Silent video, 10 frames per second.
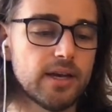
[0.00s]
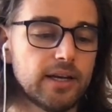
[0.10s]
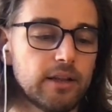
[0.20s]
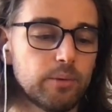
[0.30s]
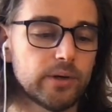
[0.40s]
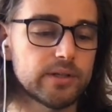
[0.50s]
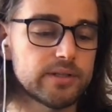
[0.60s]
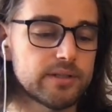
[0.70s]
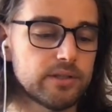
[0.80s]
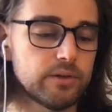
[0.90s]
In other
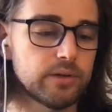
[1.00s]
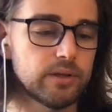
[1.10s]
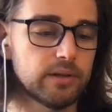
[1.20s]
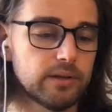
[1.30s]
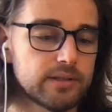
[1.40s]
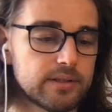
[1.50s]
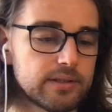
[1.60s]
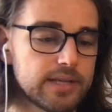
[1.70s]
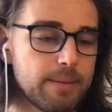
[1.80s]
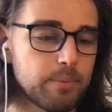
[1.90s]
words, you can
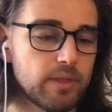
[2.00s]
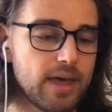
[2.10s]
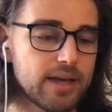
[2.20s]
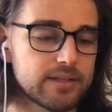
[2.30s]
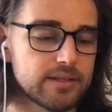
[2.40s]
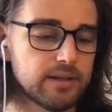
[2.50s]
tap on that,